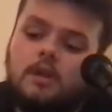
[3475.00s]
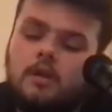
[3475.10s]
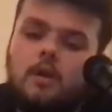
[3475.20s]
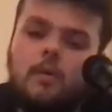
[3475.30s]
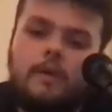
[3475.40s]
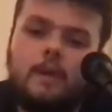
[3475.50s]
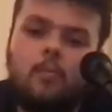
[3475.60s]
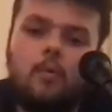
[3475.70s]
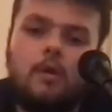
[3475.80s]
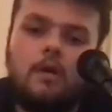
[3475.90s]
go and
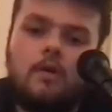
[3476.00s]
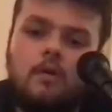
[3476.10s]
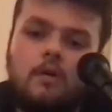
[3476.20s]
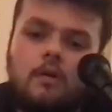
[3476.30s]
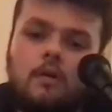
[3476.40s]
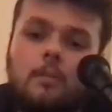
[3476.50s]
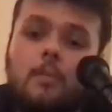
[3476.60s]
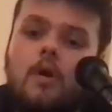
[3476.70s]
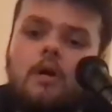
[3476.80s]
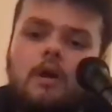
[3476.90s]
then work on a
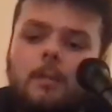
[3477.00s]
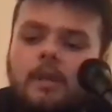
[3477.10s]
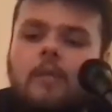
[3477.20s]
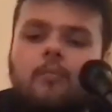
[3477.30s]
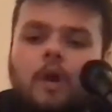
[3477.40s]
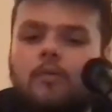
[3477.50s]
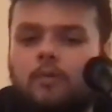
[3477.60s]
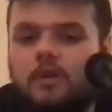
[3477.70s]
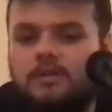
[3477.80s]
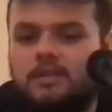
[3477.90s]
bar. I mean, I'd
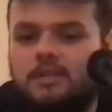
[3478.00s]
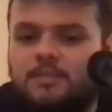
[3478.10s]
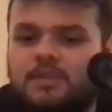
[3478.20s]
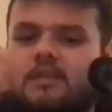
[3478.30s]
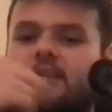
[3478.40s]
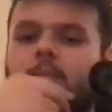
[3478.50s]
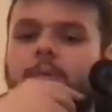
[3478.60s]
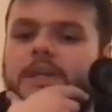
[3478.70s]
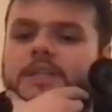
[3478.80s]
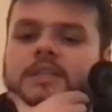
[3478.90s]
worked in this particular
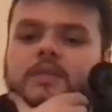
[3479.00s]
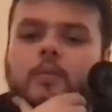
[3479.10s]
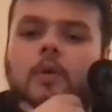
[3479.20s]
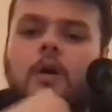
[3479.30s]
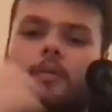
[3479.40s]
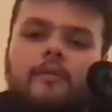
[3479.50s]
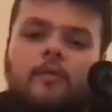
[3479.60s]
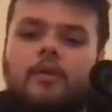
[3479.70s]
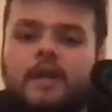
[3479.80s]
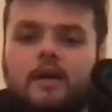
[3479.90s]
place a little while
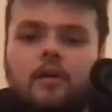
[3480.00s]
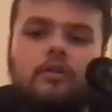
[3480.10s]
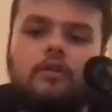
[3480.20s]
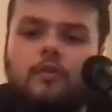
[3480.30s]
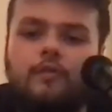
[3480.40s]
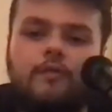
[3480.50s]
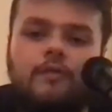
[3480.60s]
before that, on and off,